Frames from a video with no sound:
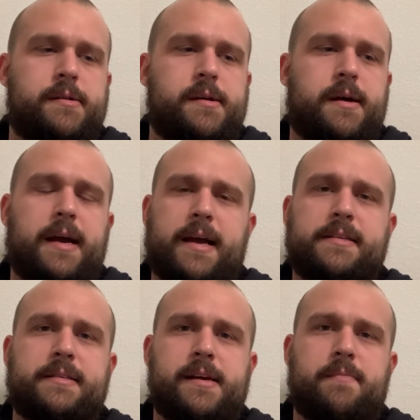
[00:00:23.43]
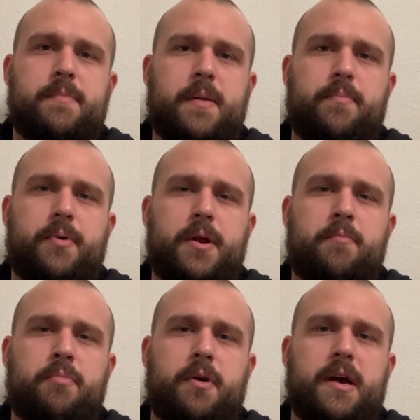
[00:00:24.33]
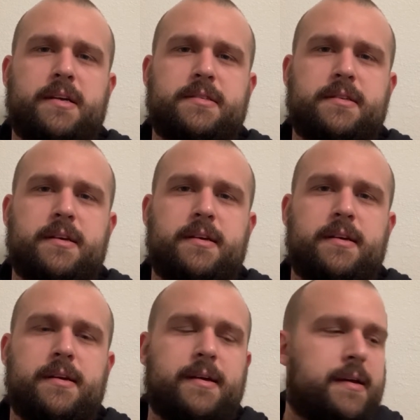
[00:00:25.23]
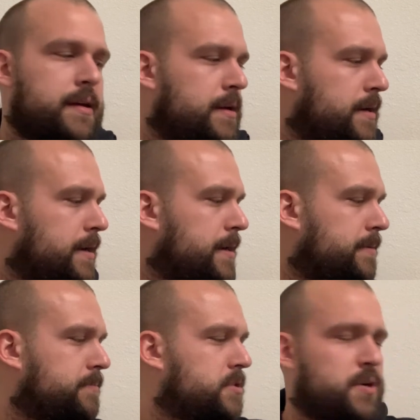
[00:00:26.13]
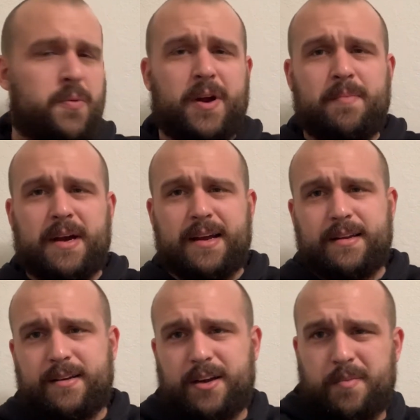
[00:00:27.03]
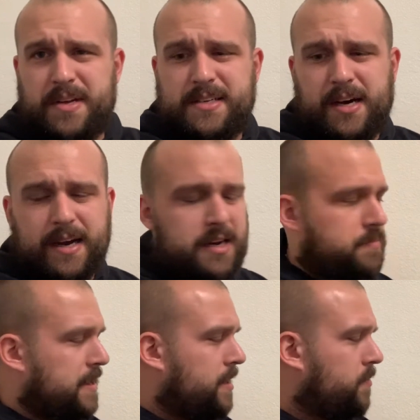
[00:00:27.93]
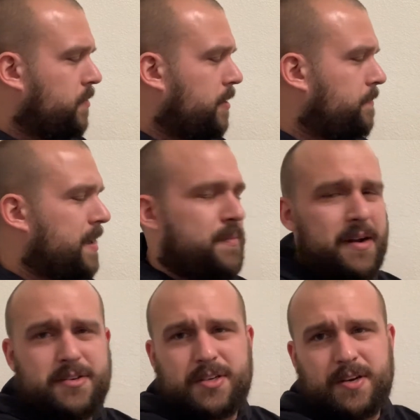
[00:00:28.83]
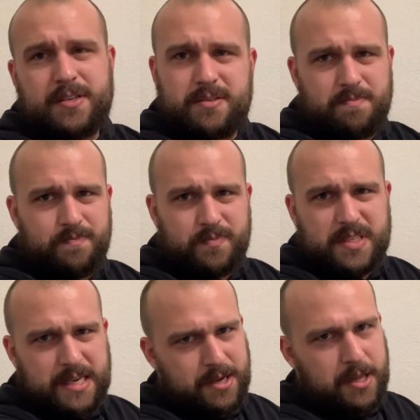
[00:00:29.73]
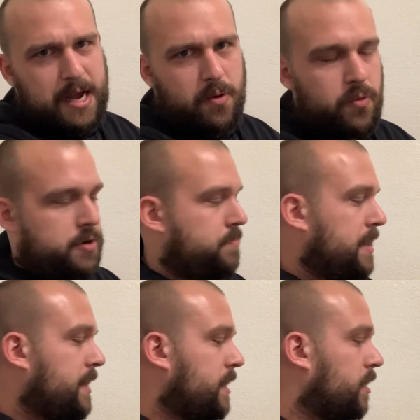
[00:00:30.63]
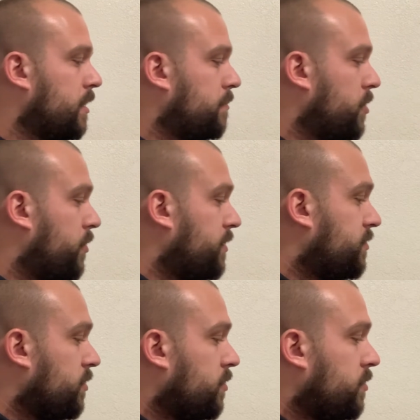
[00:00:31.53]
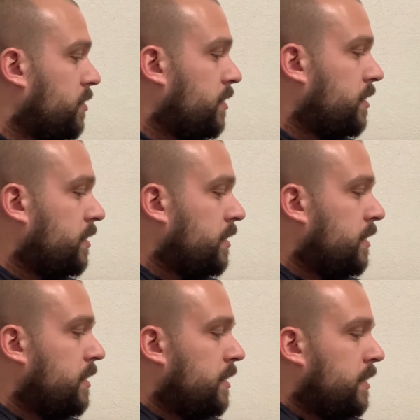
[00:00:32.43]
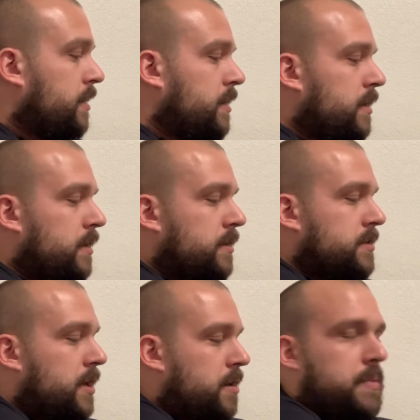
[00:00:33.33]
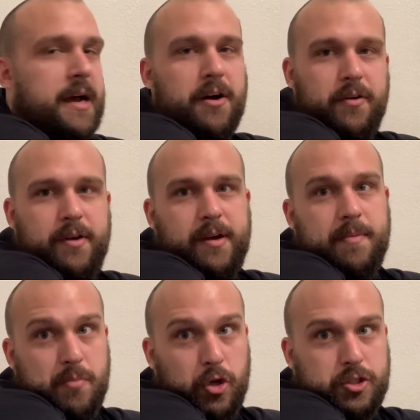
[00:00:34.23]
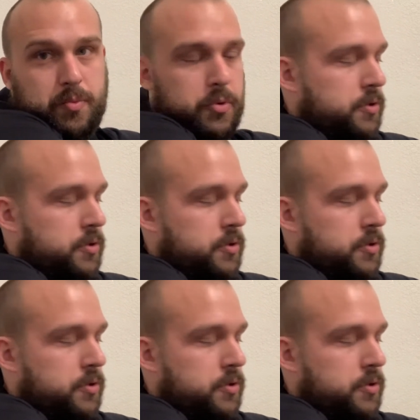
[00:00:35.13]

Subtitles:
I gotta say I'm pretty impressed. So what am I going to be talking about? Well, I'm not just going to single out one bait here. I'm going to talk about multiple.